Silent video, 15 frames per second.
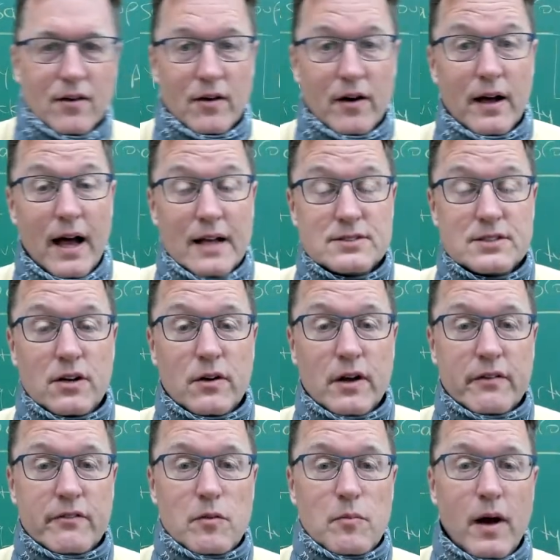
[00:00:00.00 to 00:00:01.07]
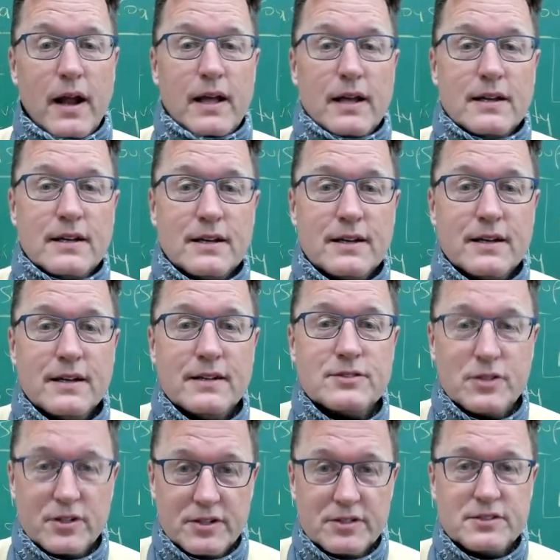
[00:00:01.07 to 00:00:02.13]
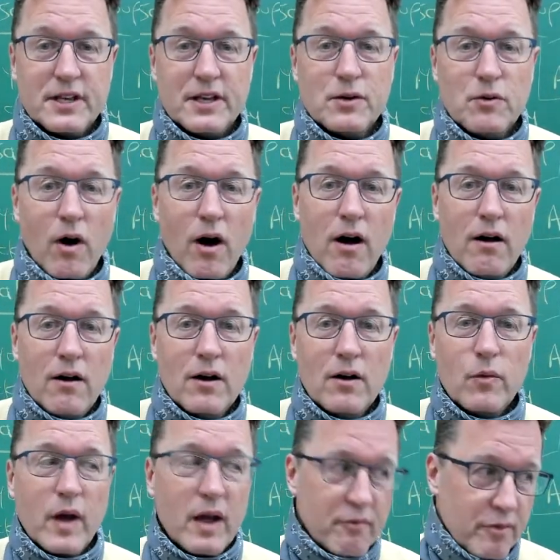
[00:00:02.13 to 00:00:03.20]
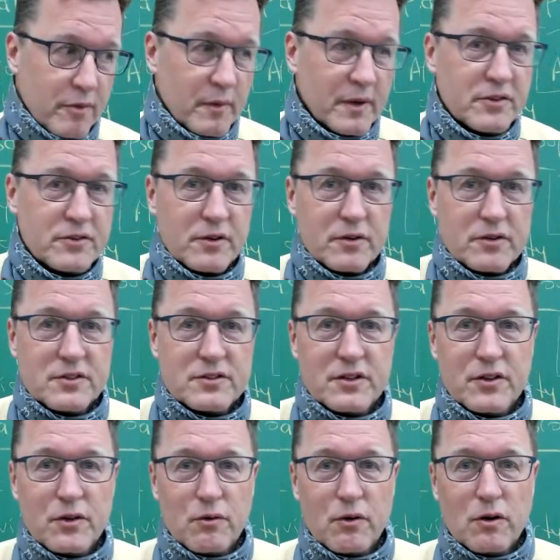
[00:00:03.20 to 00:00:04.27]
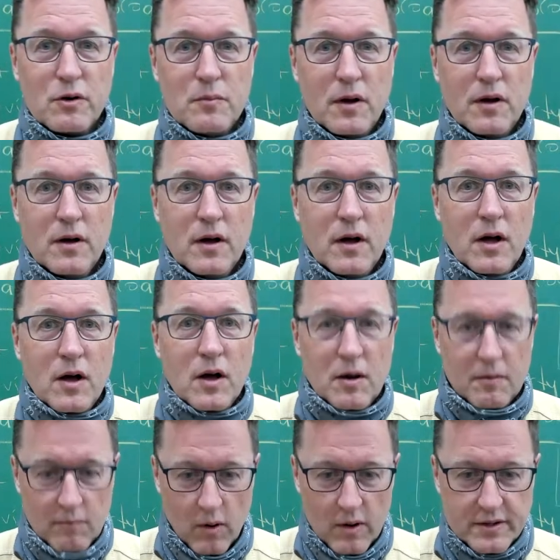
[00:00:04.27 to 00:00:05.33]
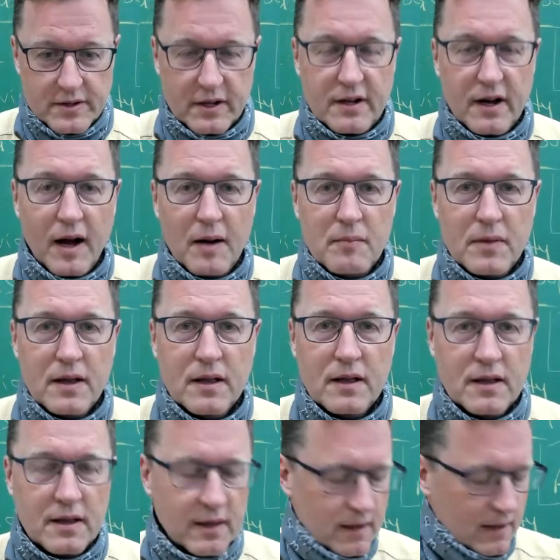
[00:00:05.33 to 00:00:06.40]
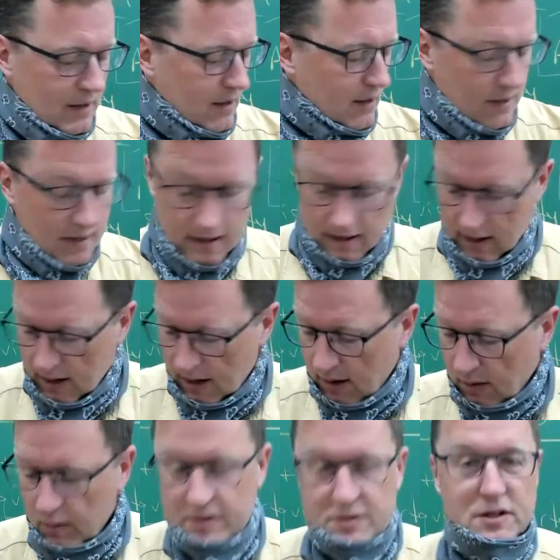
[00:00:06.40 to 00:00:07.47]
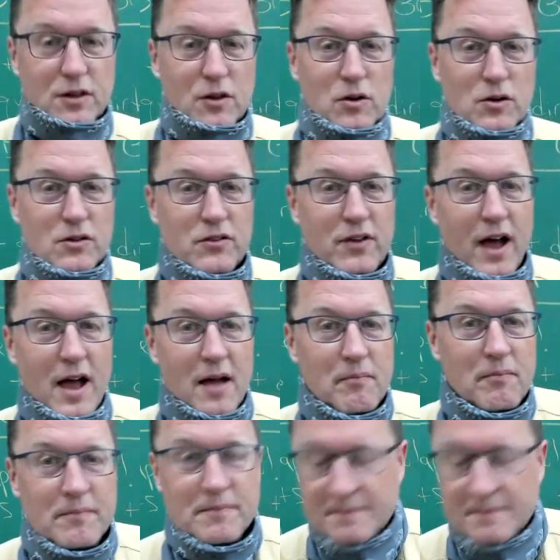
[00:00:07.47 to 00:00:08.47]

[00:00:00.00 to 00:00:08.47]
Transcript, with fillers: Well, how's it going, everybody? It's good to see you all. We have three students in the room, more to come. Uh, what's the local time?